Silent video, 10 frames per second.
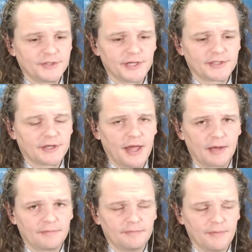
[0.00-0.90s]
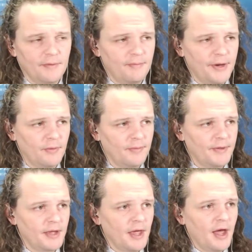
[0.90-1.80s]
It's 6 o'clock. Bear with
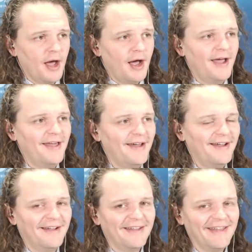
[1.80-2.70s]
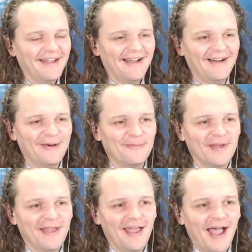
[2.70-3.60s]
me.
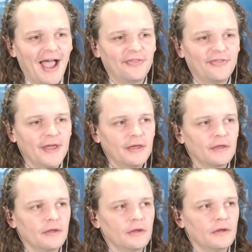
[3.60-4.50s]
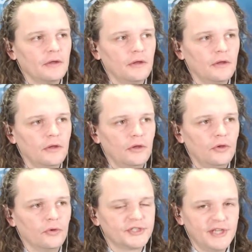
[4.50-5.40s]
I think
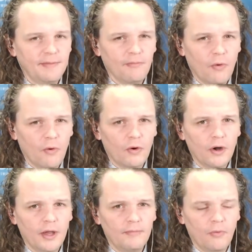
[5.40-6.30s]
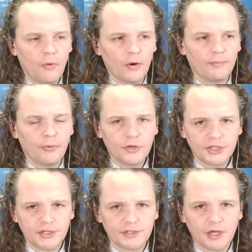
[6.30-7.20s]
you'll see more and more
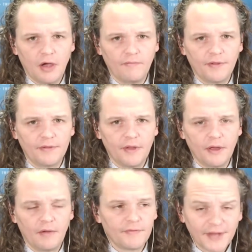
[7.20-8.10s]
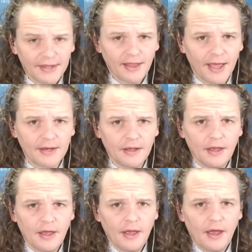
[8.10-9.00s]
pushes of the deadline.
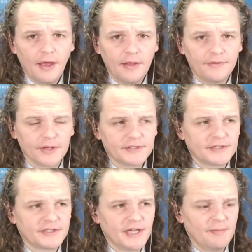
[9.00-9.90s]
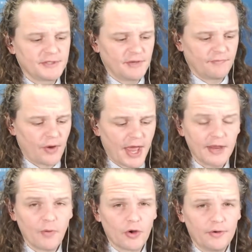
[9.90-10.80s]
It doesn't seem as if they're
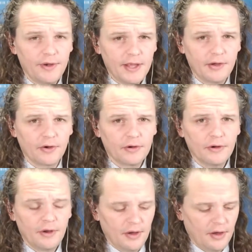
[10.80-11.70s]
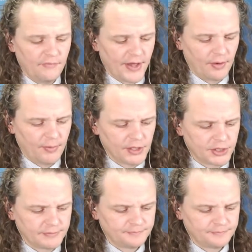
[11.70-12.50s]
anywhere near a final budget.